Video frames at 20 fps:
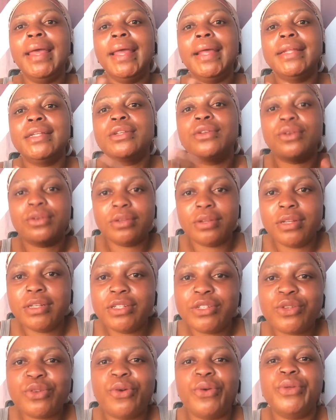
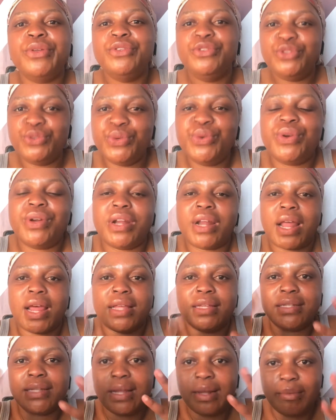it's going to
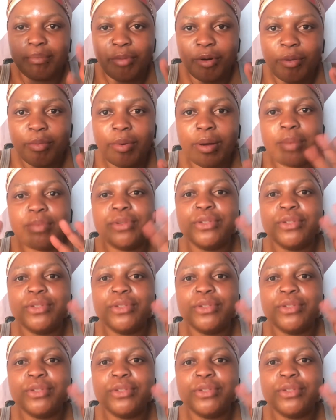rise and pop up.